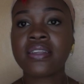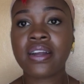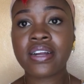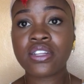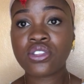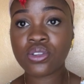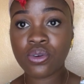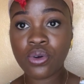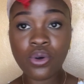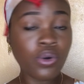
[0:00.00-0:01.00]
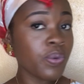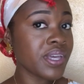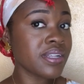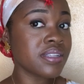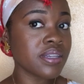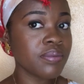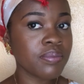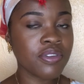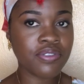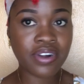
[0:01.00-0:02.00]
Alright, so quick tip
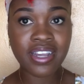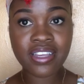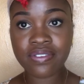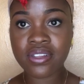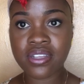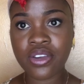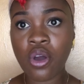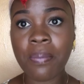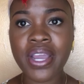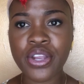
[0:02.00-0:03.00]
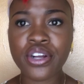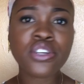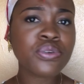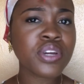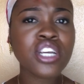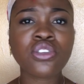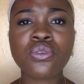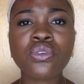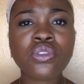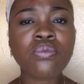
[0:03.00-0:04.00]
before I even take down my hair: do not
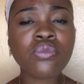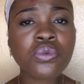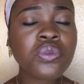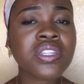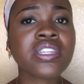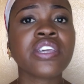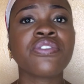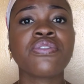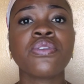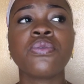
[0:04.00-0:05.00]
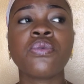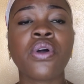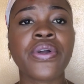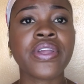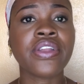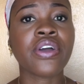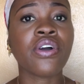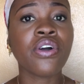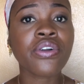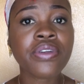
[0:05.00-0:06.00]
use mousse if you are in
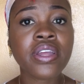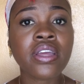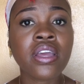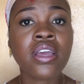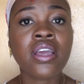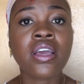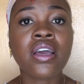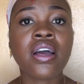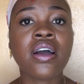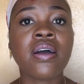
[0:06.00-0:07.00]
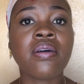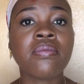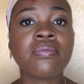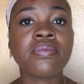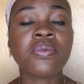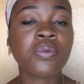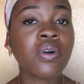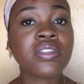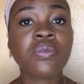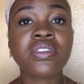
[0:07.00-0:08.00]
a hurry.
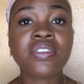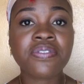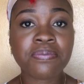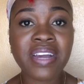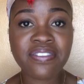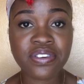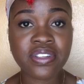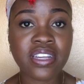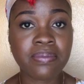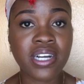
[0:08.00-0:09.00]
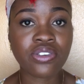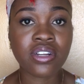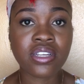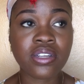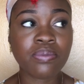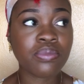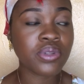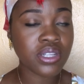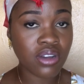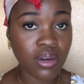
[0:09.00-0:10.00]
It was my first time actually
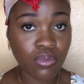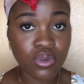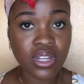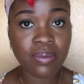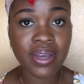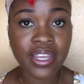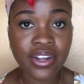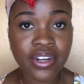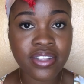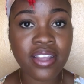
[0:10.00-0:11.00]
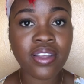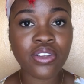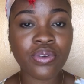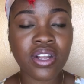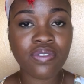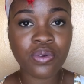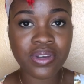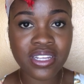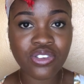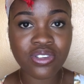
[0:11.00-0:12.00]
putting on mousse on my hair, because I thought it would have looked
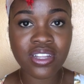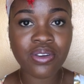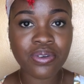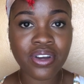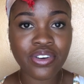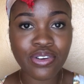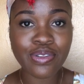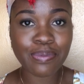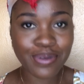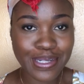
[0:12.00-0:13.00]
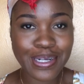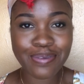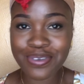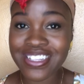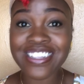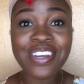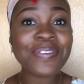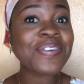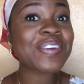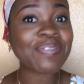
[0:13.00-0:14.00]
neat, just like how the other girls to put on mousse, because I
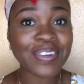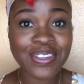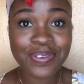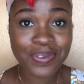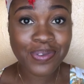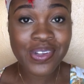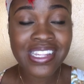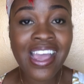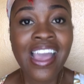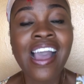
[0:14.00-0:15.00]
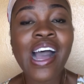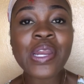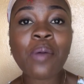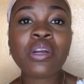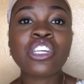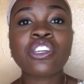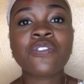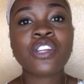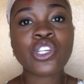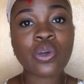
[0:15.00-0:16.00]
don't normally use mousse. I normally just
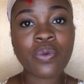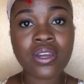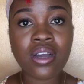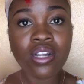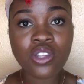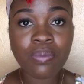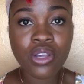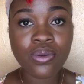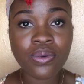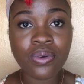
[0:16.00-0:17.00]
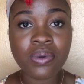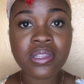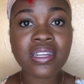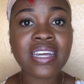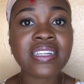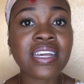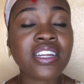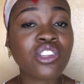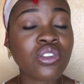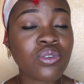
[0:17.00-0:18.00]
finish up with the got to be glow, but today I
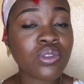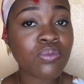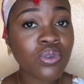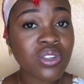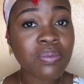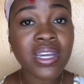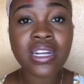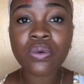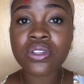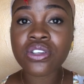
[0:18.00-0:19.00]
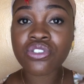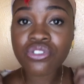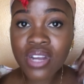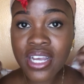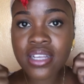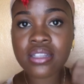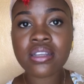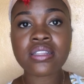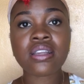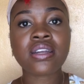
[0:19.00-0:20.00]
decided to use mousse. My hair wasn't dry, so
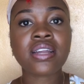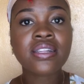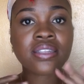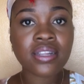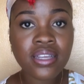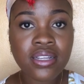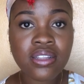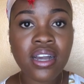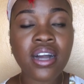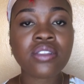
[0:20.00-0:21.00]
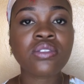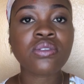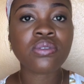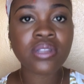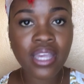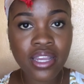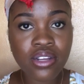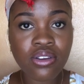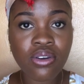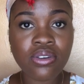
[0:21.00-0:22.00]
it's not that slick, so I had to tie it
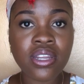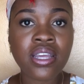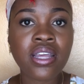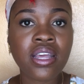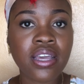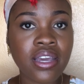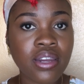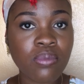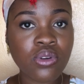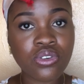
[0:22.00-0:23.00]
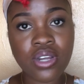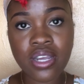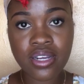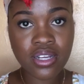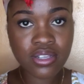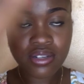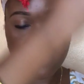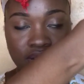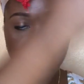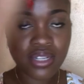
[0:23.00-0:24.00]
down, get the blow dry, and then to
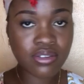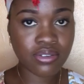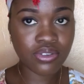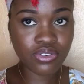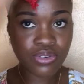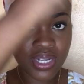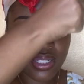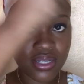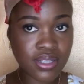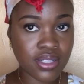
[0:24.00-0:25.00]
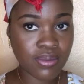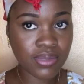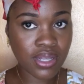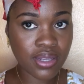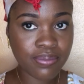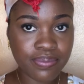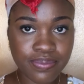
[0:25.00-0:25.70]
try to dry it at the same time.